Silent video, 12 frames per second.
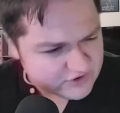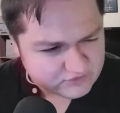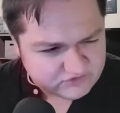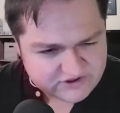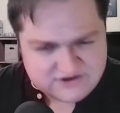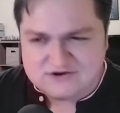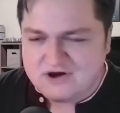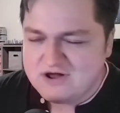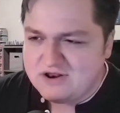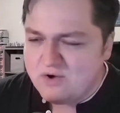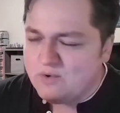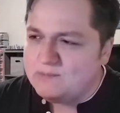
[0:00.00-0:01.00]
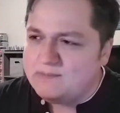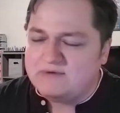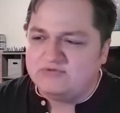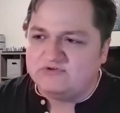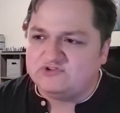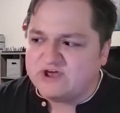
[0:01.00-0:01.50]
Din not know
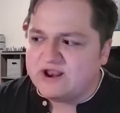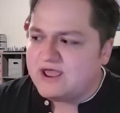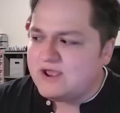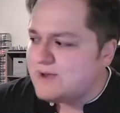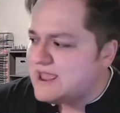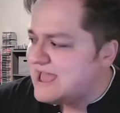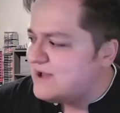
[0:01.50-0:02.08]
about the Jedi, right?